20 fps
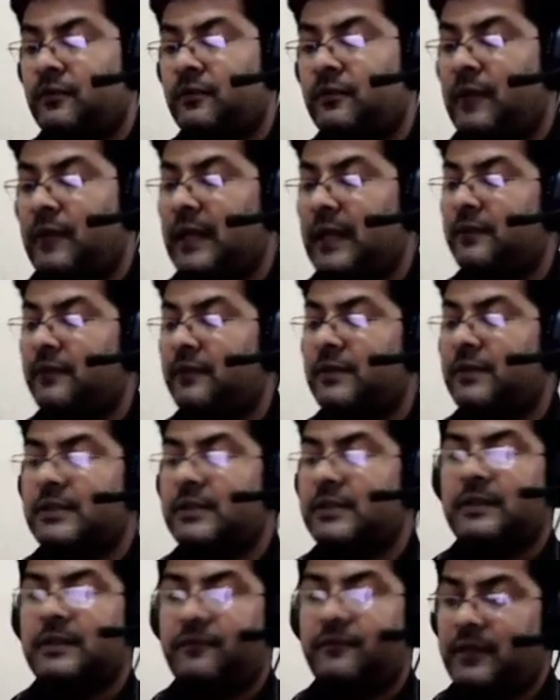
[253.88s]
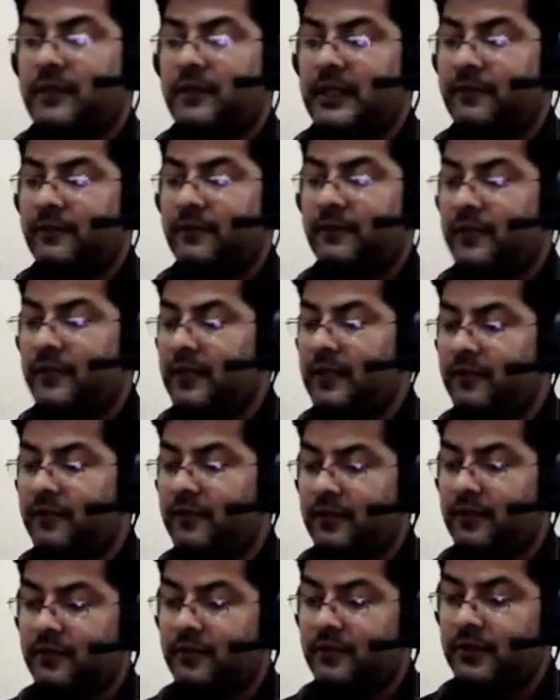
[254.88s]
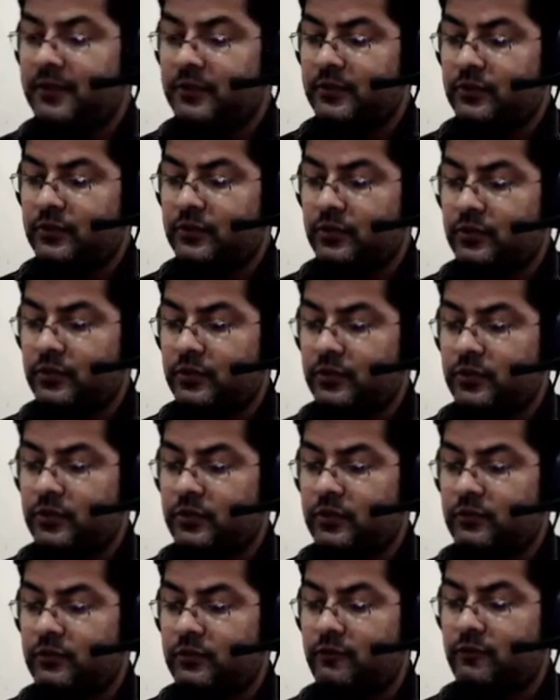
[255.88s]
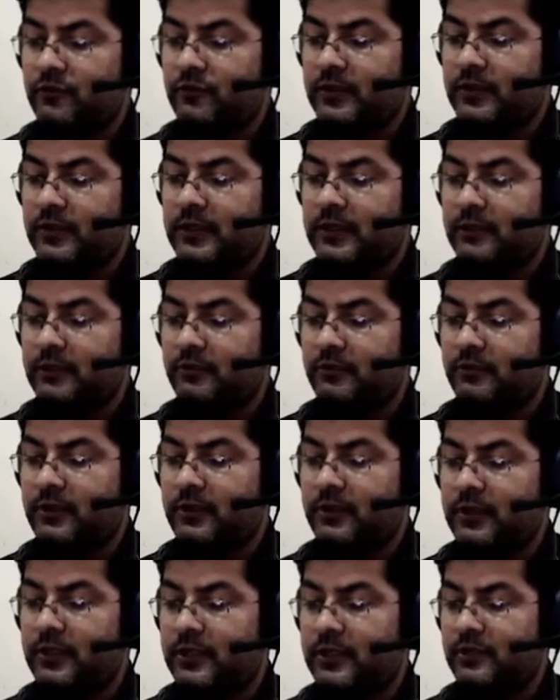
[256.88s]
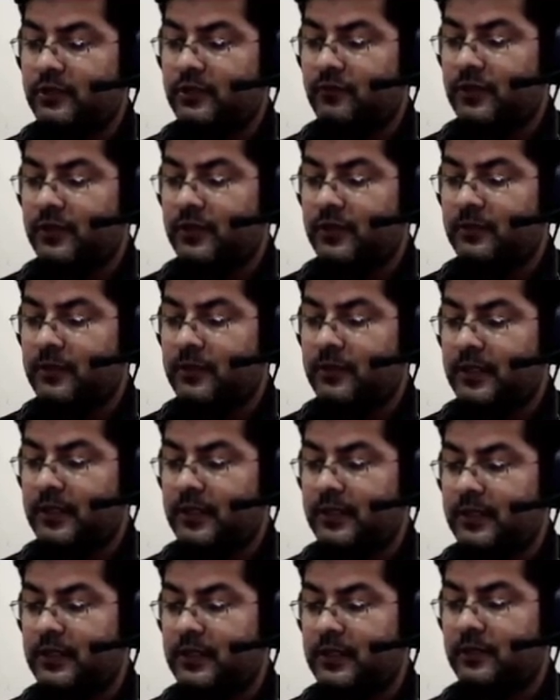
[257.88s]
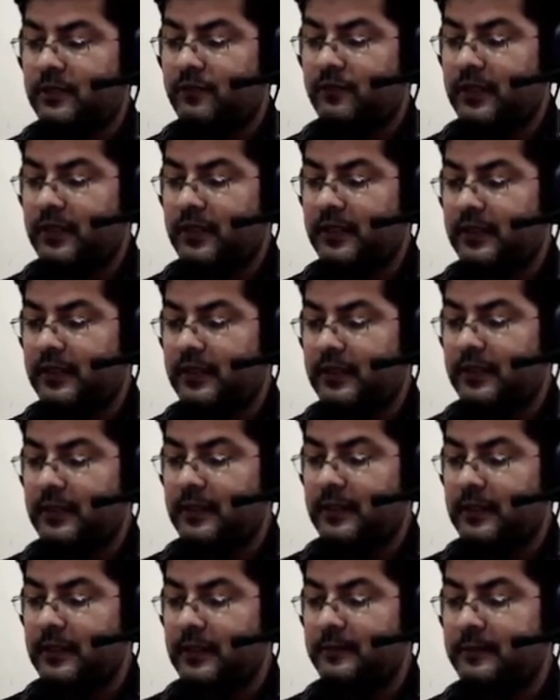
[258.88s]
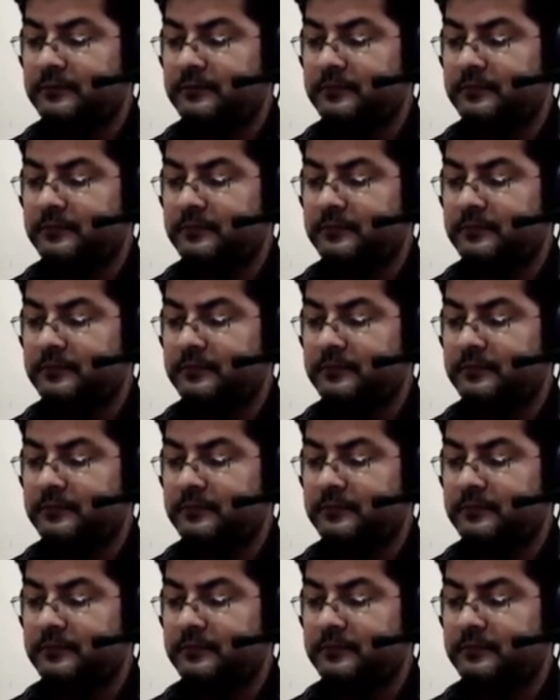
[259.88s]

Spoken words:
5 ones are 5, 5 and 1. So we have k square minus 5k